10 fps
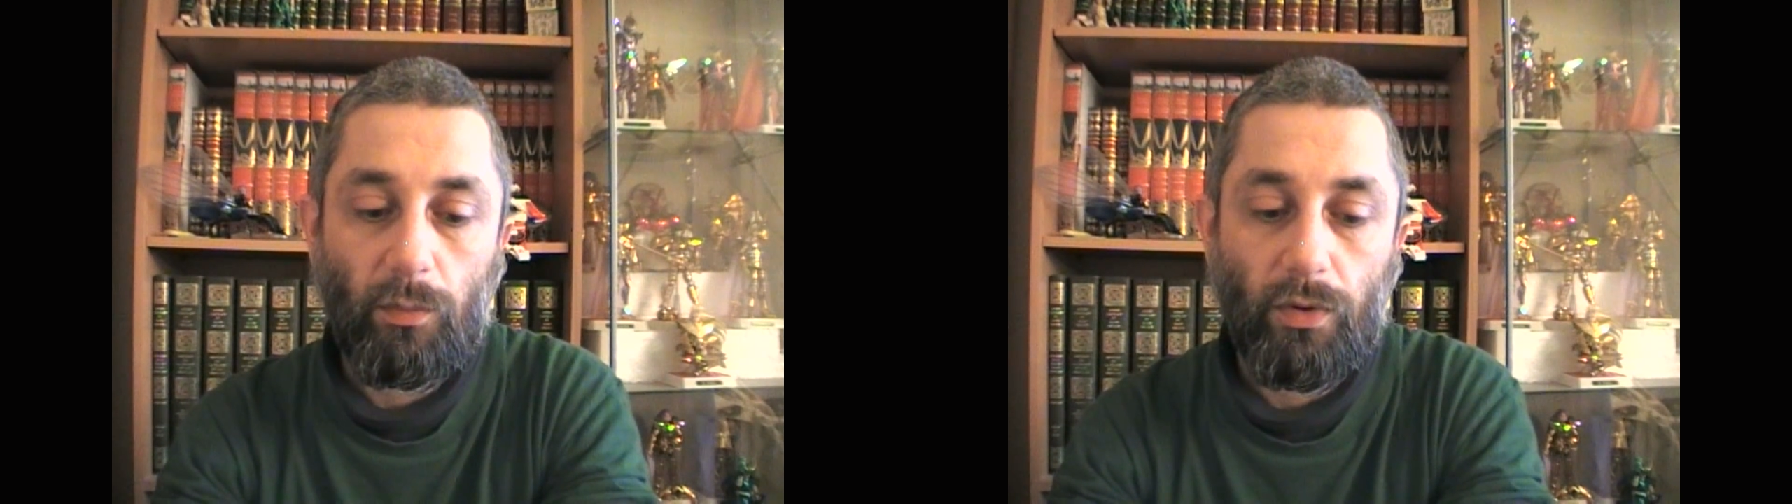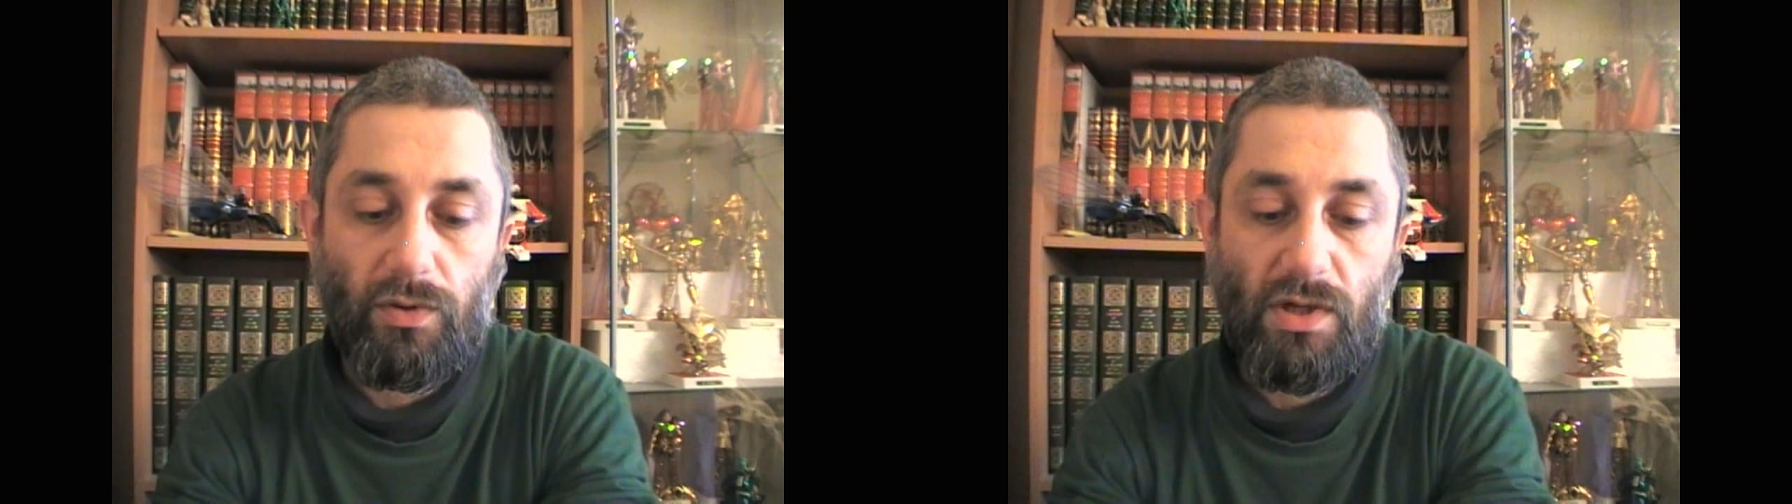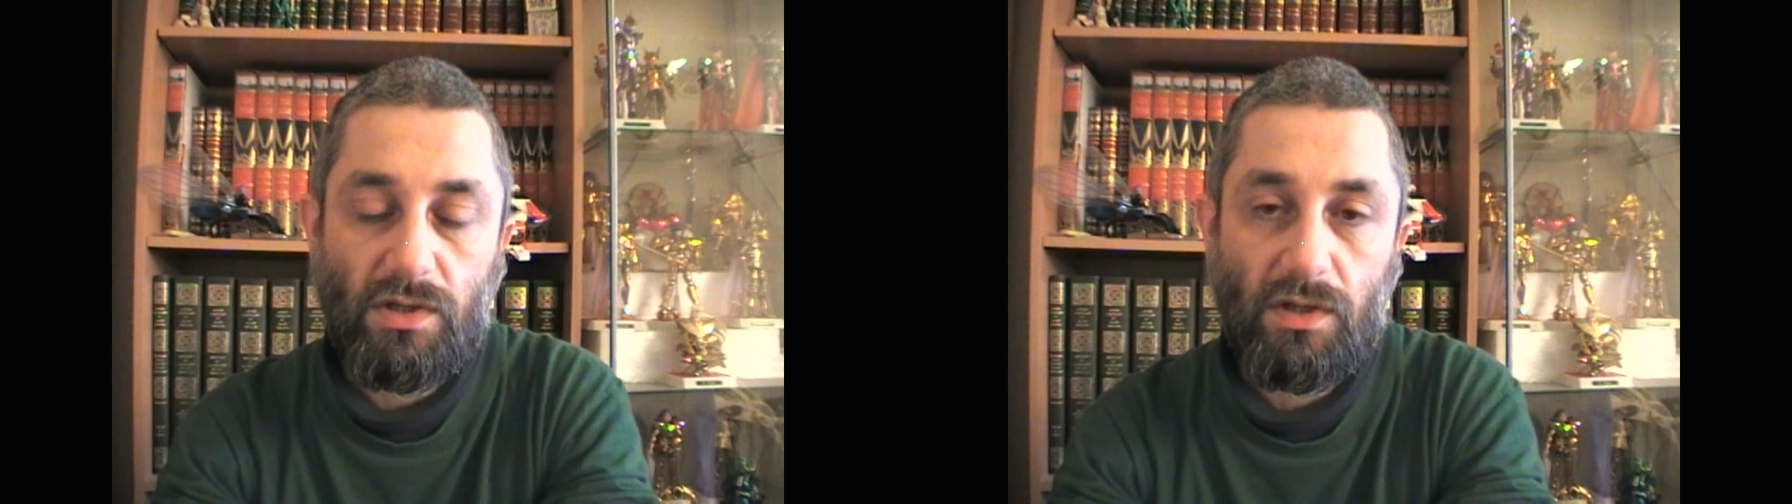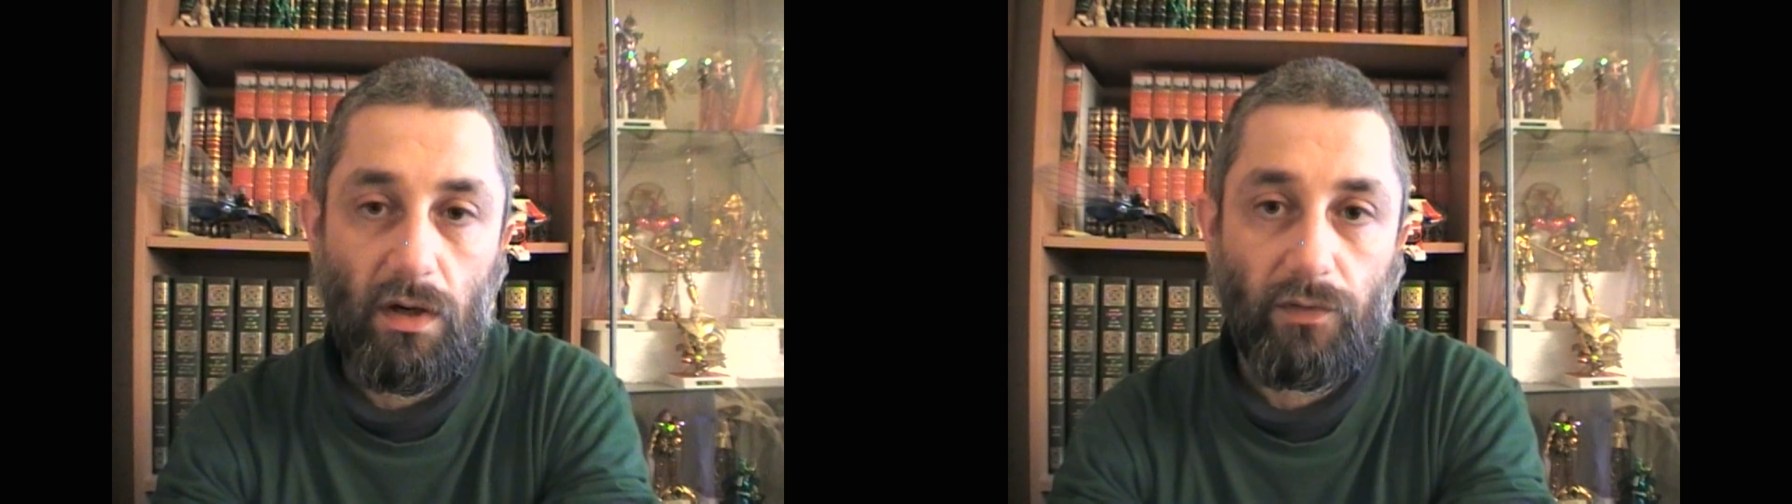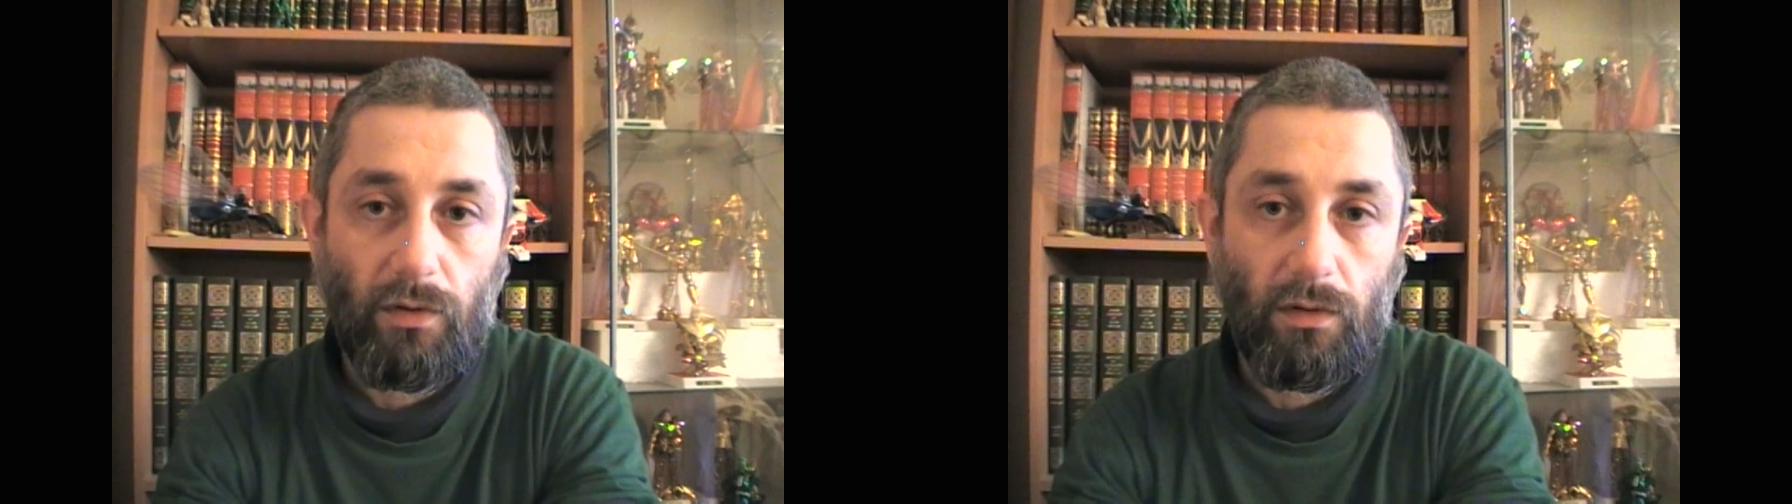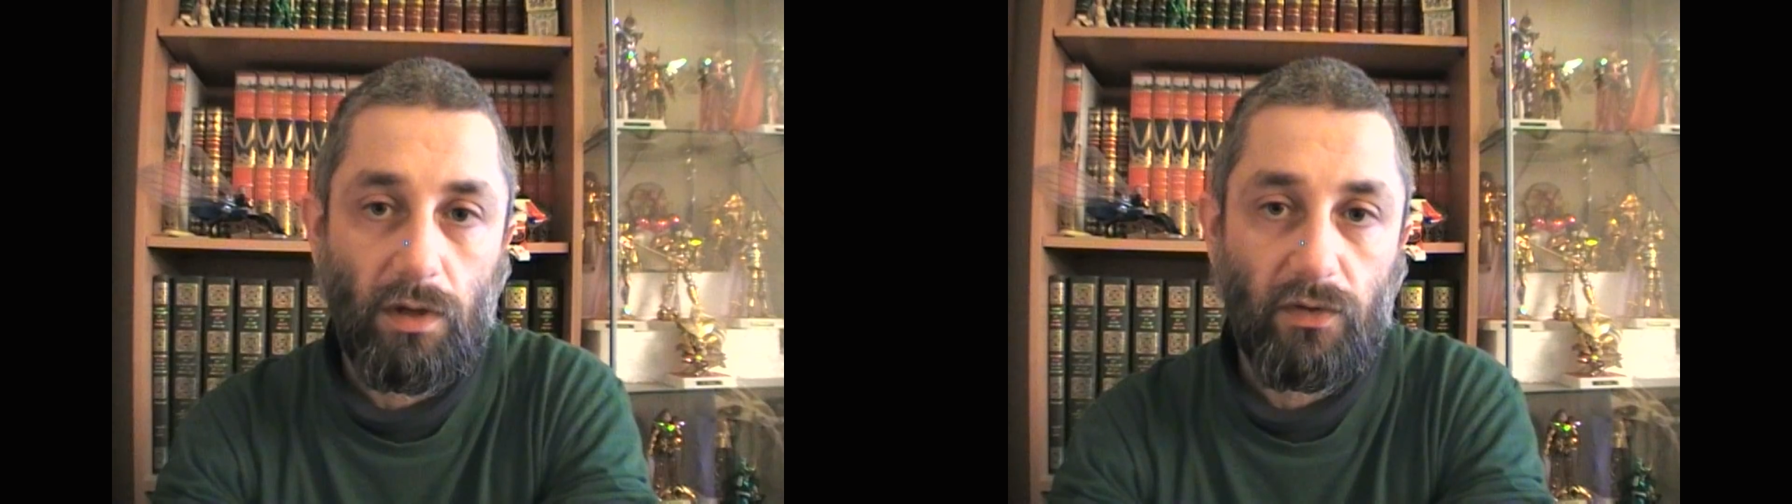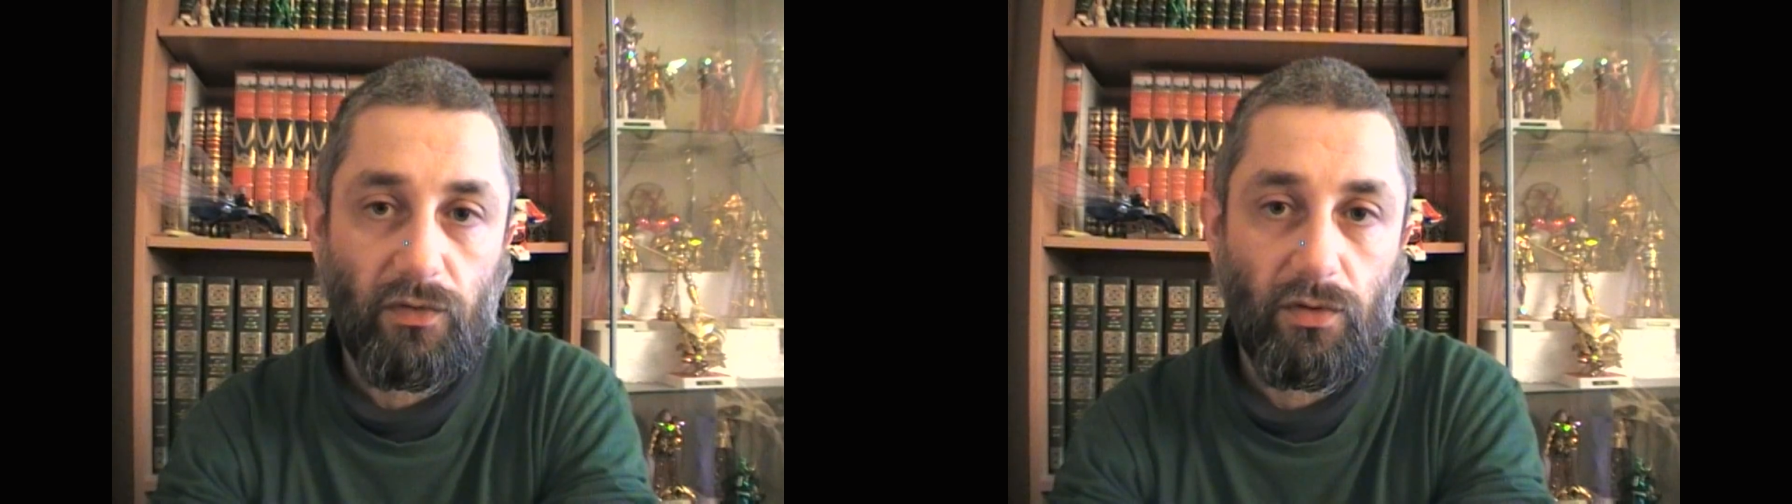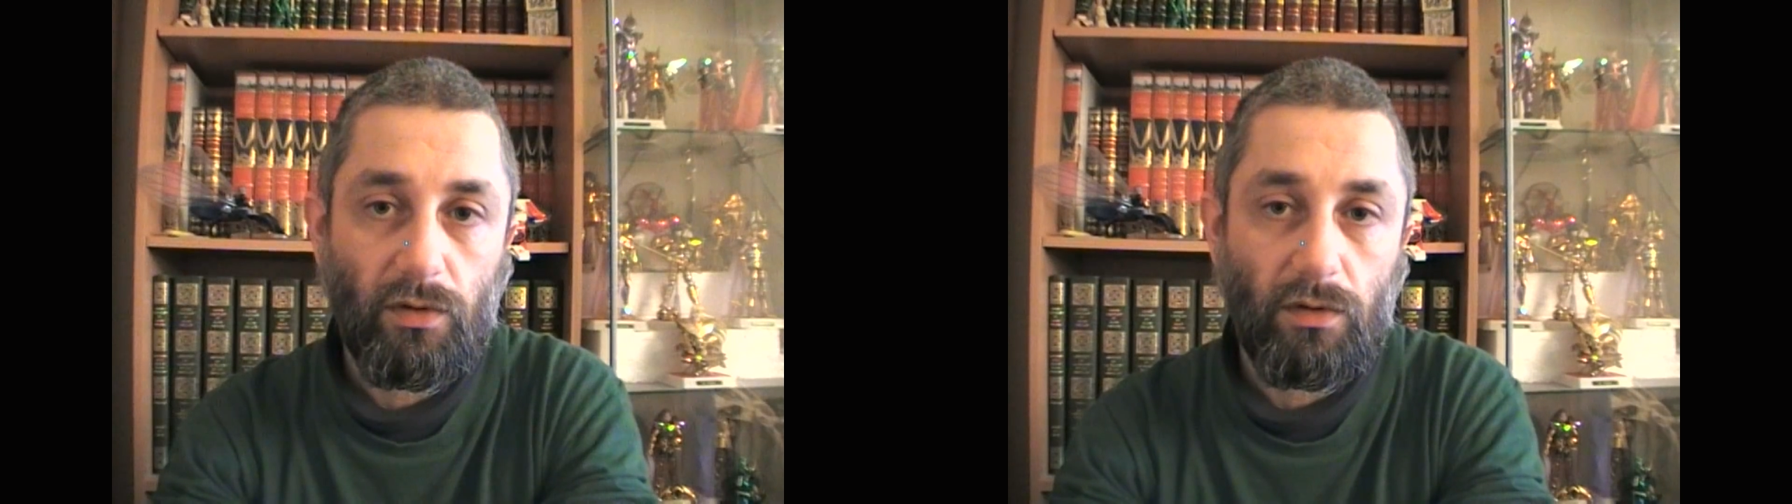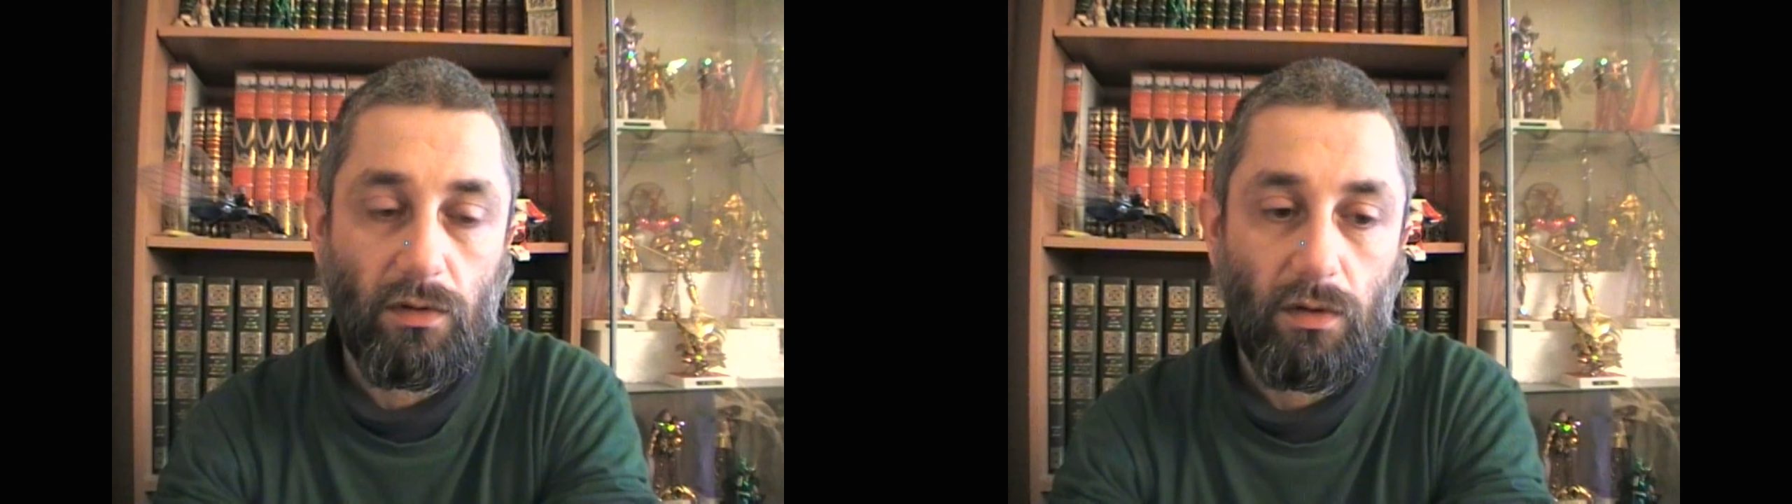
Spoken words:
projects that I've done last year,